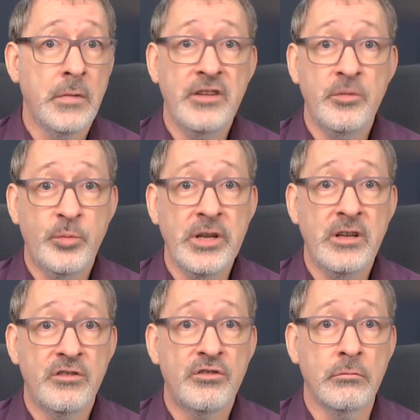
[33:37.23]
it's a pretty
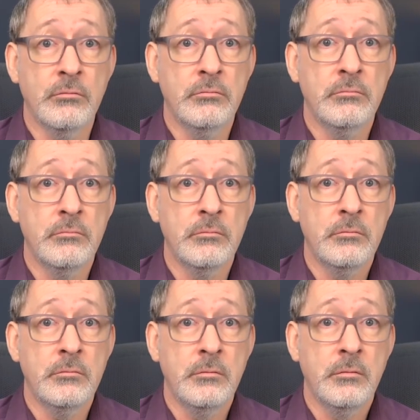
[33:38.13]
good tool.
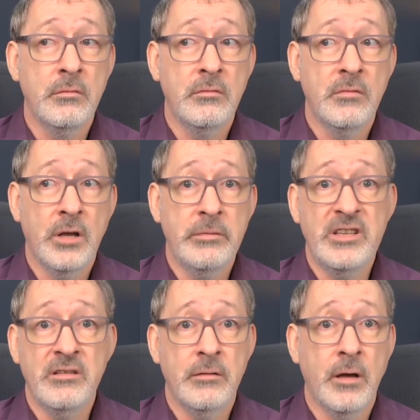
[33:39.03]
I
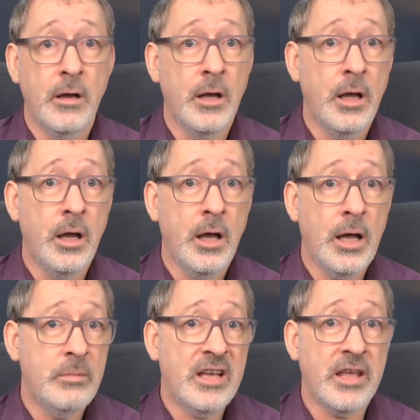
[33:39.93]
mean,
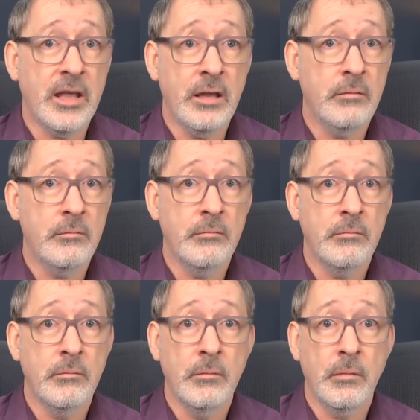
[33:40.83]
I'm lucky
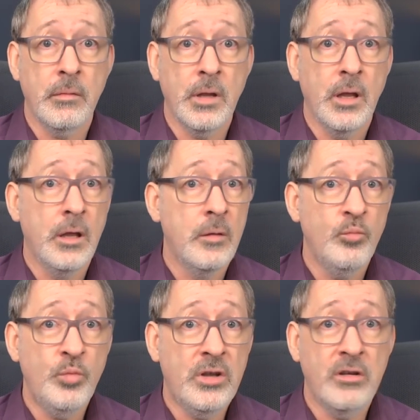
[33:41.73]

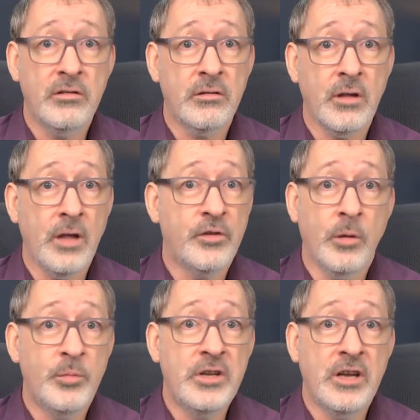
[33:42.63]
because I've
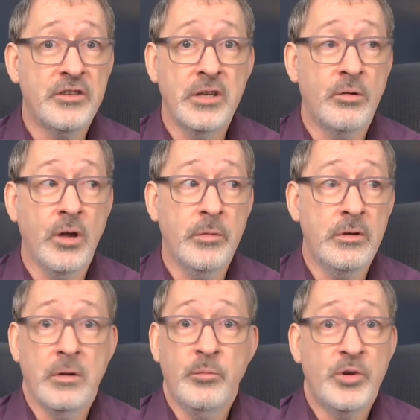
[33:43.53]
got production equipment,